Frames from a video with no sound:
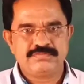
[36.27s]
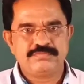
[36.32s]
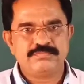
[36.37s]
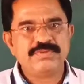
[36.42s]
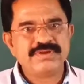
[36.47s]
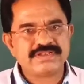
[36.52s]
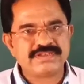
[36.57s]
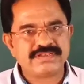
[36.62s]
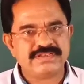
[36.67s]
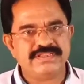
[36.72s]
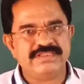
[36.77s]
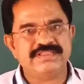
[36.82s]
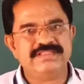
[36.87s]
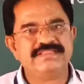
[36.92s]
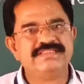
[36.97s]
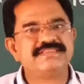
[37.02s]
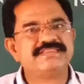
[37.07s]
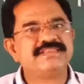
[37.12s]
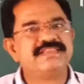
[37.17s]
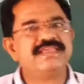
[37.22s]
But in
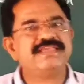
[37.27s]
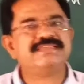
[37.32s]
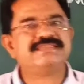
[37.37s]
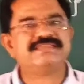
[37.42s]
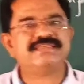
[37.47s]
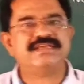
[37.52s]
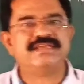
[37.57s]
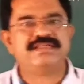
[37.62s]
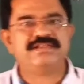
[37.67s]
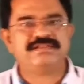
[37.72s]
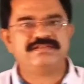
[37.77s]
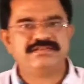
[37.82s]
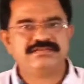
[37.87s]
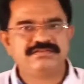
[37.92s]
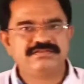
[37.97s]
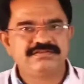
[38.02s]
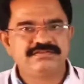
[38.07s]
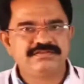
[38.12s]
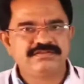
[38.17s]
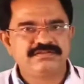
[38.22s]
this lesson,
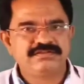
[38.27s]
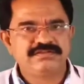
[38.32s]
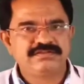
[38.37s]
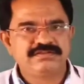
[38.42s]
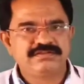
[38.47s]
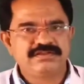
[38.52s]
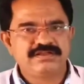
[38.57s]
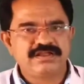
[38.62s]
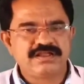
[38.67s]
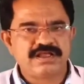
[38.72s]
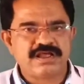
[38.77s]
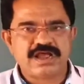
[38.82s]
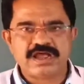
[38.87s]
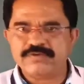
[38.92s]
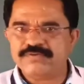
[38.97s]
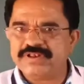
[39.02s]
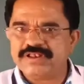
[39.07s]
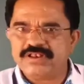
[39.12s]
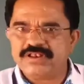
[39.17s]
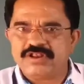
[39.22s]

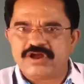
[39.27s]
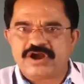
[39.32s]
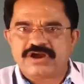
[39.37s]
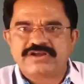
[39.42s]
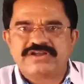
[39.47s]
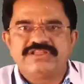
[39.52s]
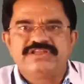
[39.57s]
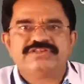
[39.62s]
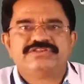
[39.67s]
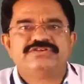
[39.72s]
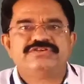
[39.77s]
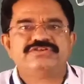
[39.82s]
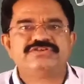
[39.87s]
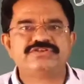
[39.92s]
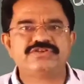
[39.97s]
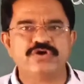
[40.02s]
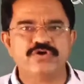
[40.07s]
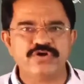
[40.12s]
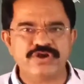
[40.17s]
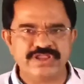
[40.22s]
I will not teach you
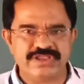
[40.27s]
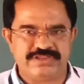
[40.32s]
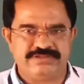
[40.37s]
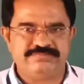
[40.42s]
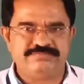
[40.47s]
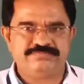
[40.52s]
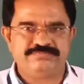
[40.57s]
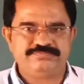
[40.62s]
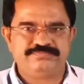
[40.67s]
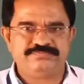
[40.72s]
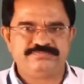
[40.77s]
story.